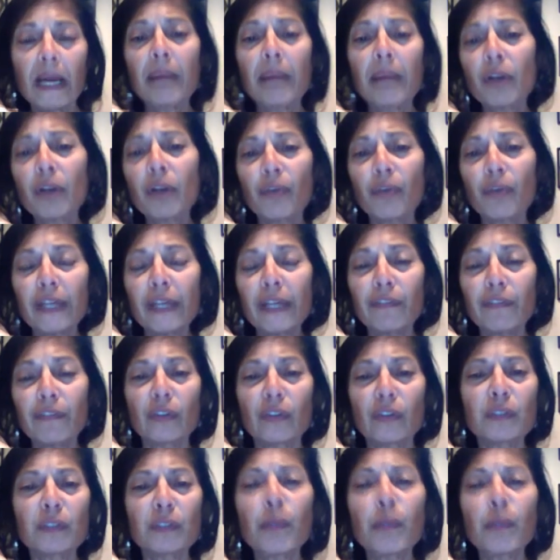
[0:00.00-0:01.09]
I'm not ready for
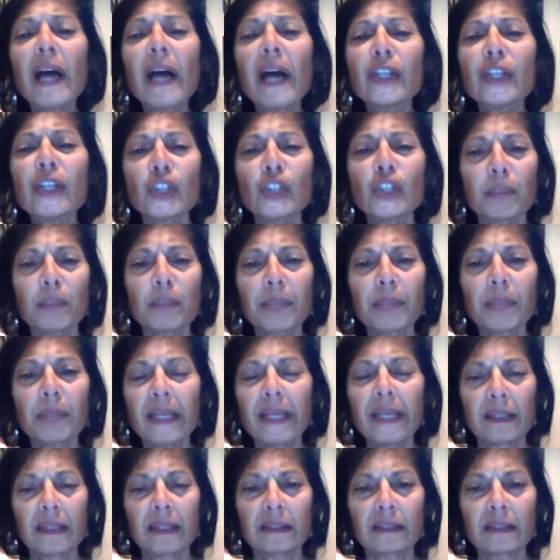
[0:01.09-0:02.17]
you, this punishing
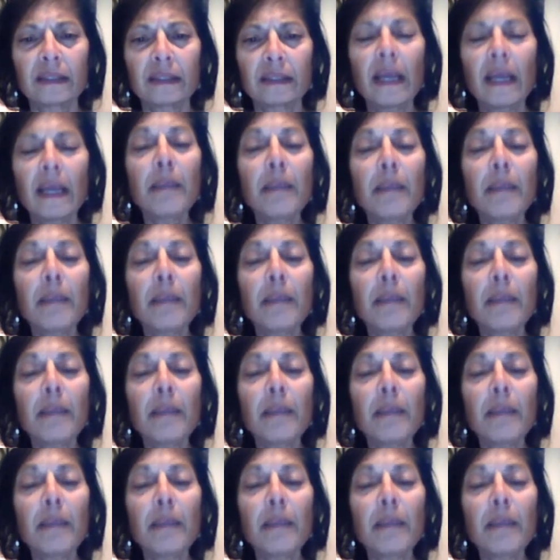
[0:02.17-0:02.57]
place,